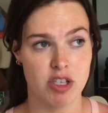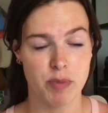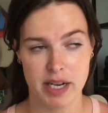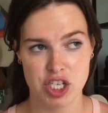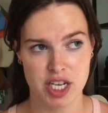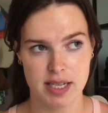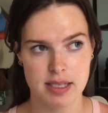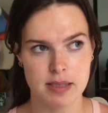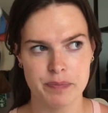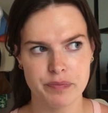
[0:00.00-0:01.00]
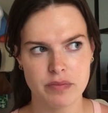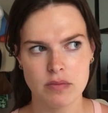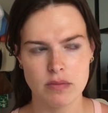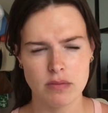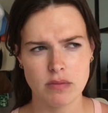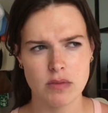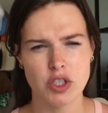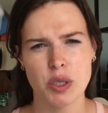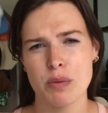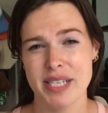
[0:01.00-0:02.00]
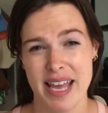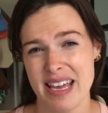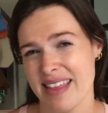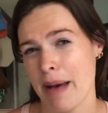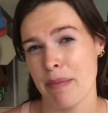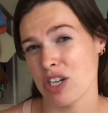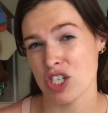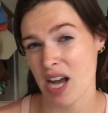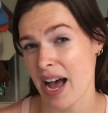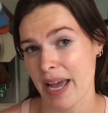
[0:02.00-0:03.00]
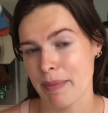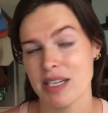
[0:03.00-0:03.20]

spreadsheets don't take that much time.